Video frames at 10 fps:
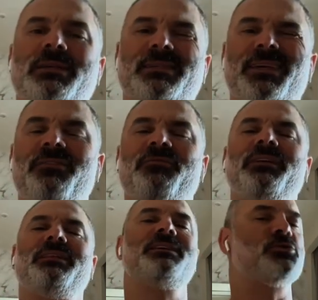
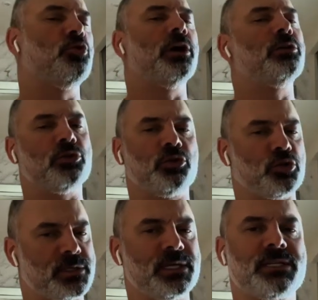something that is going on in
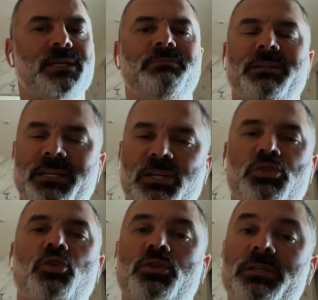your system that's
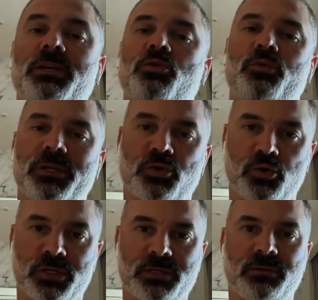exhausting your
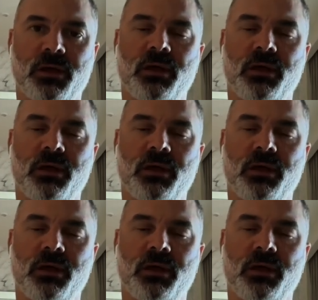resources.